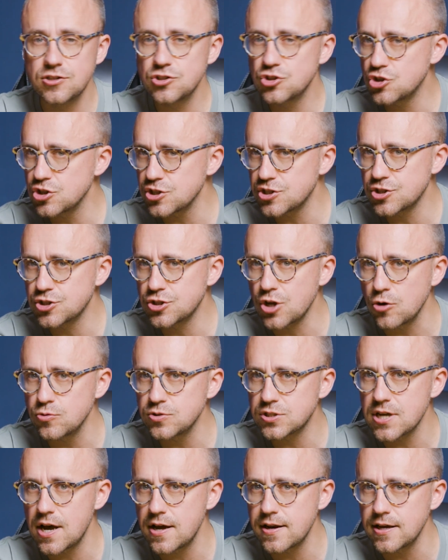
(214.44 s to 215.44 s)
Just don't
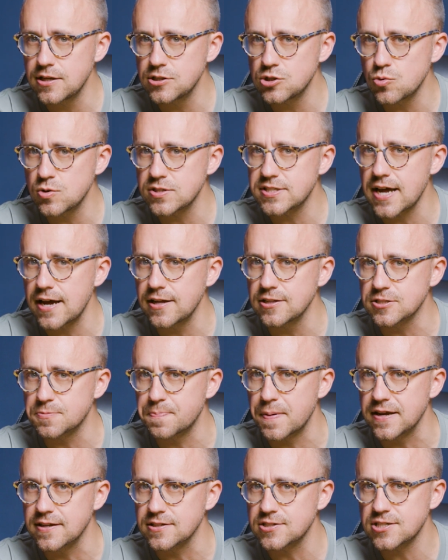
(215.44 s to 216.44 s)
turn it into a sales
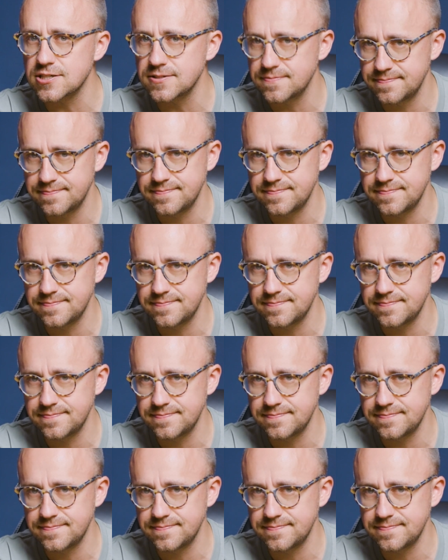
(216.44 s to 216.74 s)
pitch.